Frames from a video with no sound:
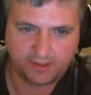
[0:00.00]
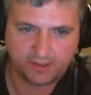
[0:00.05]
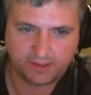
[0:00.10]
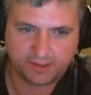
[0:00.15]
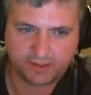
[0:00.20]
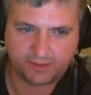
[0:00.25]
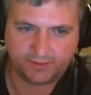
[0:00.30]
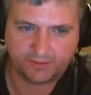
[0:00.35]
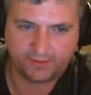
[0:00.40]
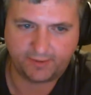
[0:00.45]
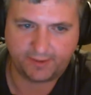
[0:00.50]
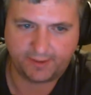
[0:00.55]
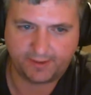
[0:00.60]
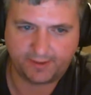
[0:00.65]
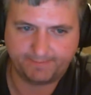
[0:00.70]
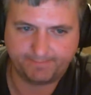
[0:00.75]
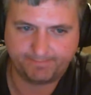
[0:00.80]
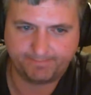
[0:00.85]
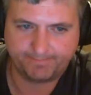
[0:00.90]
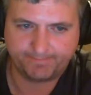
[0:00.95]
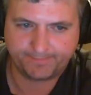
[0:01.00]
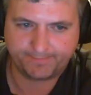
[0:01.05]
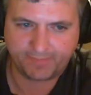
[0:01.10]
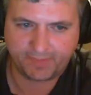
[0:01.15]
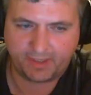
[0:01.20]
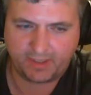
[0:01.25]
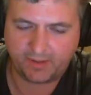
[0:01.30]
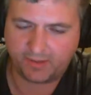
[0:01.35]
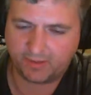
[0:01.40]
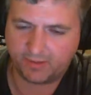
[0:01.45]
So I
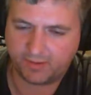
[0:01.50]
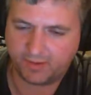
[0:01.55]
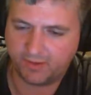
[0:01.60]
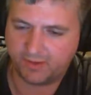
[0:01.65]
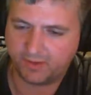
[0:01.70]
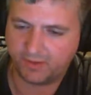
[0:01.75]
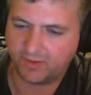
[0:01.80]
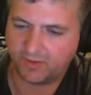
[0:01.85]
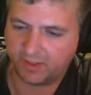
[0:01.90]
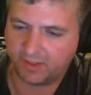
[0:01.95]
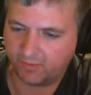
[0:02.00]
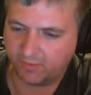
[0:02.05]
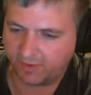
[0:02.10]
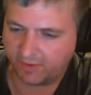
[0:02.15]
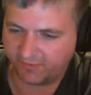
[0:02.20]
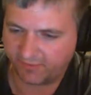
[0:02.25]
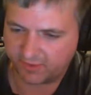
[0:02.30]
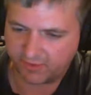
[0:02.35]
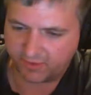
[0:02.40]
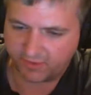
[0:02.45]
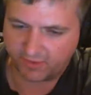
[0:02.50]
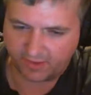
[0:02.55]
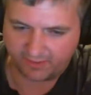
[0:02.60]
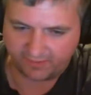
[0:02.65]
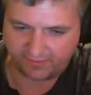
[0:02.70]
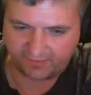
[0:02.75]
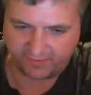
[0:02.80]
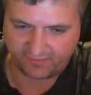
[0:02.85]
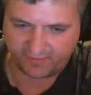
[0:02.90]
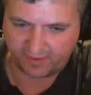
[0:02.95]
don't know. Do you think you would ever do it
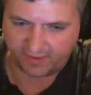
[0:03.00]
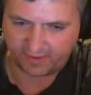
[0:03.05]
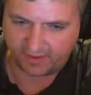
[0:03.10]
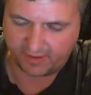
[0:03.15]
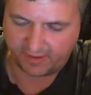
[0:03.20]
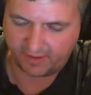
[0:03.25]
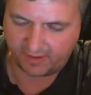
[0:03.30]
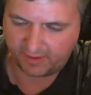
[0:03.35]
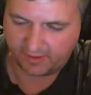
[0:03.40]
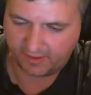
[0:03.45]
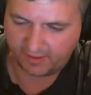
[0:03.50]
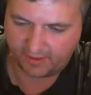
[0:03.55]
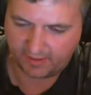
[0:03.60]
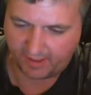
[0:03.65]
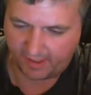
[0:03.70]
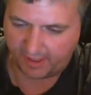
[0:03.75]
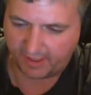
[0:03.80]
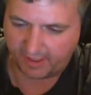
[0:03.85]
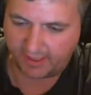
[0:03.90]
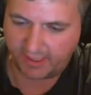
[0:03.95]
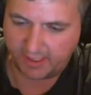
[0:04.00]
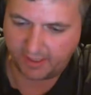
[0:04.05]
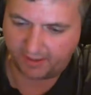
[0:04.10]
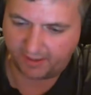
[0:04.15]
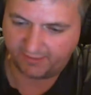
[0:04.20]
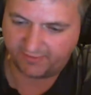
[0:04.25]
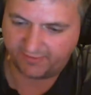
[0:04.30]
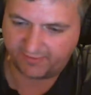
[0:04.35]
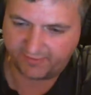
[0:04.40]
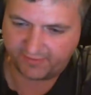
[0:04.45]
if it had
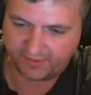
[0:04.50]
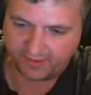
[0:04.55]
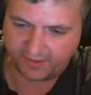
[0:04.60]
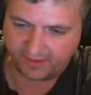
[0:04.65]
enough